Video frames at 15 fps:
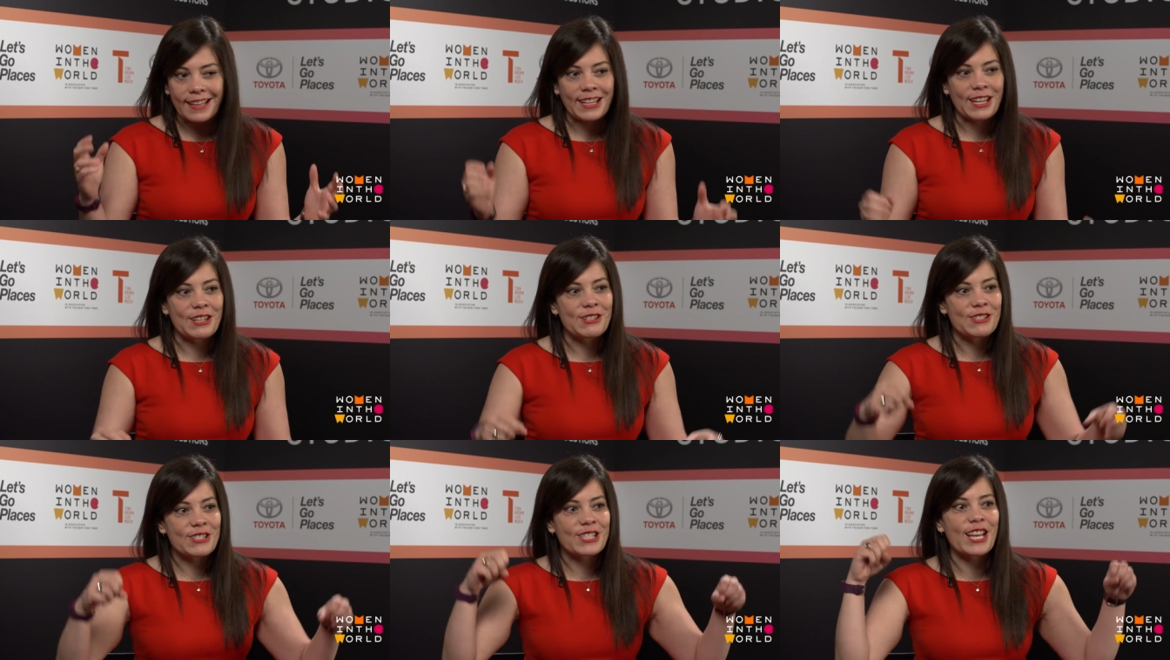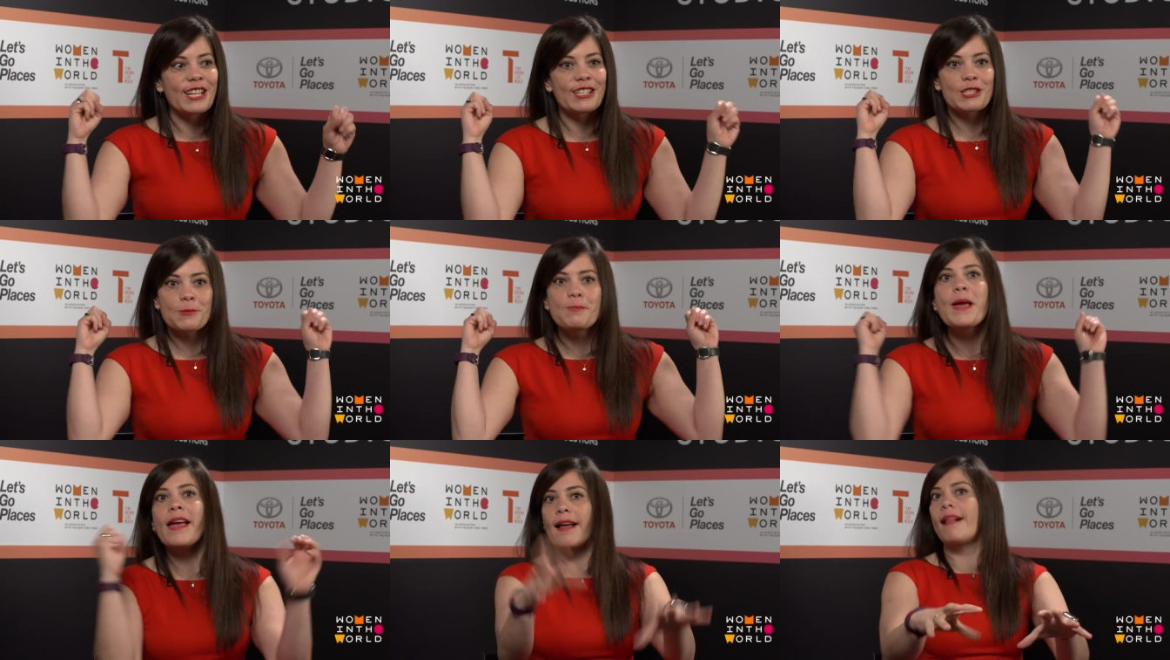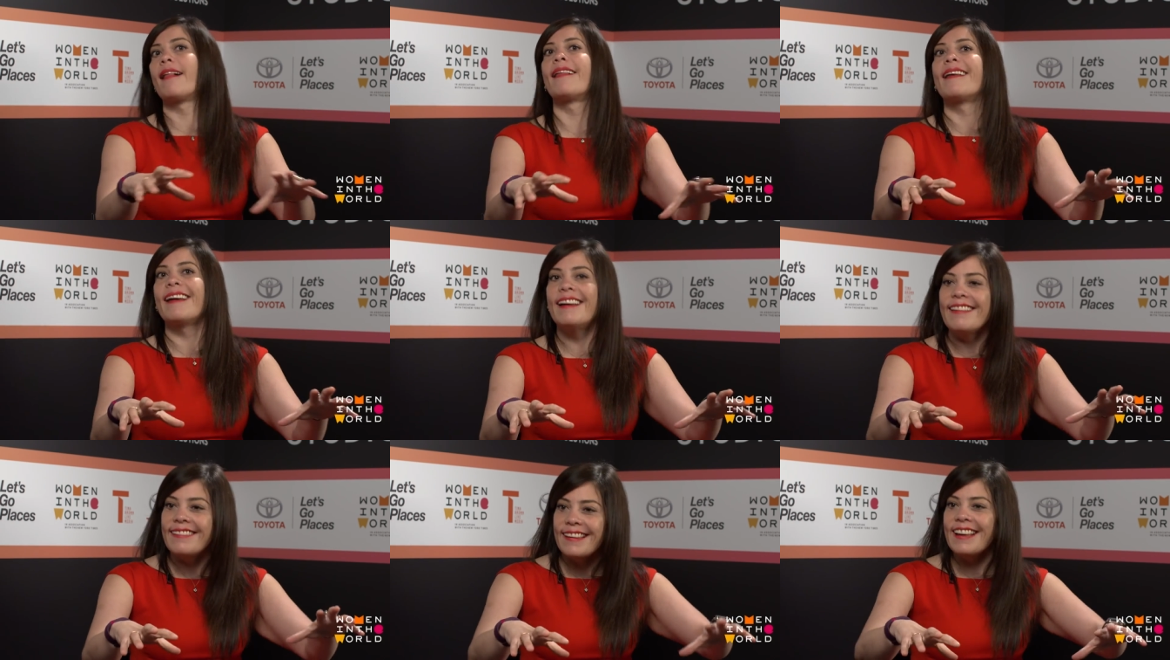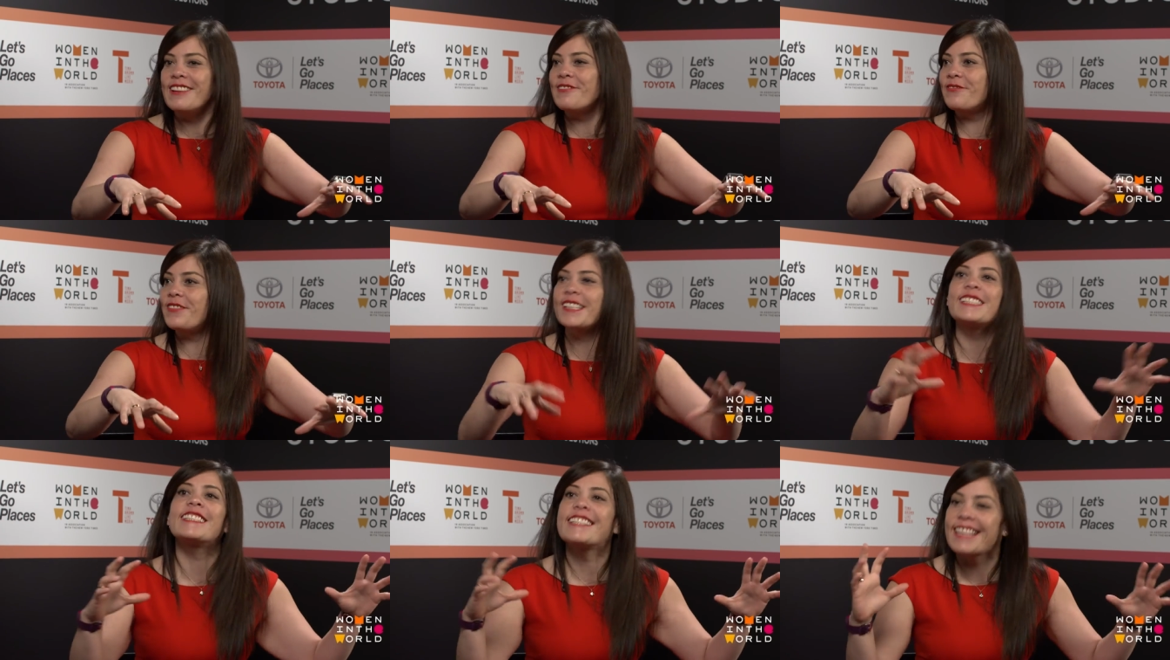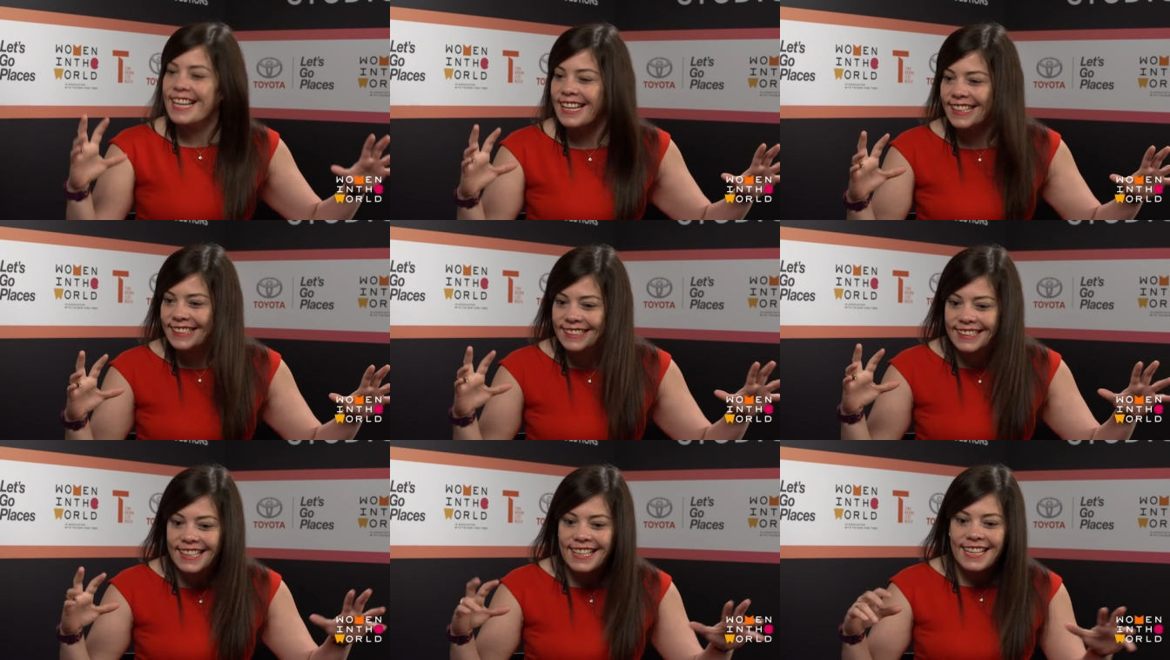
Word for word: I can send a spell and then fix things.